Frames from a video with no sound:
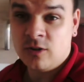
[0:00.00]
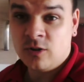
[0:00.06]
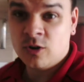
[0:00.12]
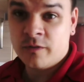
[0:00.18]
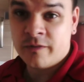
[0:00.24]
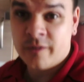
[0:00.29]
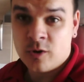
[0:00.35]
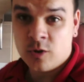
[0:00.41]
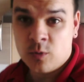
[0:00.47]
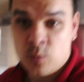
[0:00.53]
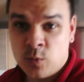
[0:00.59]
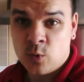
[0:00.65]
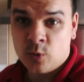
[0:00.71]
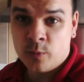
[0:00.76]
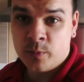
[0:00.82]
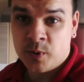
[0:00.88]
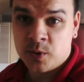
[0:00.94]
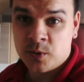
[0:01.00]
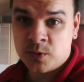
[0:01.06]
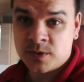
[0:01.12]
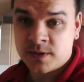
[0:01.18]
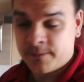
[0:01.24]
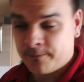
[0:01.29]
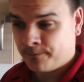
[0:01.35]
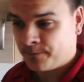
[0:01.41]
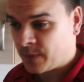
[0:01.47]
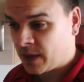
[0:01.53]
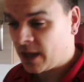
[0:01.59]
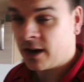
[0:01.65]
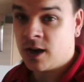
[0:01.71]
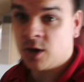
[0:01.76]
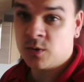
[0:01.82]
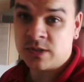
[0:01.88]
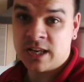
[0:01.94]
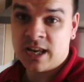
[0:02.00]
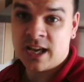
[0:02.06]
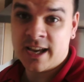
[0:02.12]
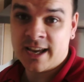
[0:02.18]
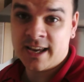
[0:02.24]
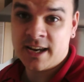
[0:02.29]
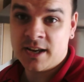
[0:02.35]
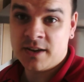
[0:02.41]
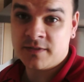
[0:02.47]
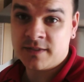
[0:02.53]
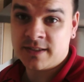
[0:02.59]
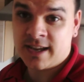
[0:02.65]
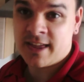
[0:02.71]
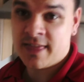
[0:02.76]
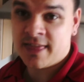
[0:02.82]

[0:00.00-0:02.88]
Oliver got the water bottles, and I was lucky enough to get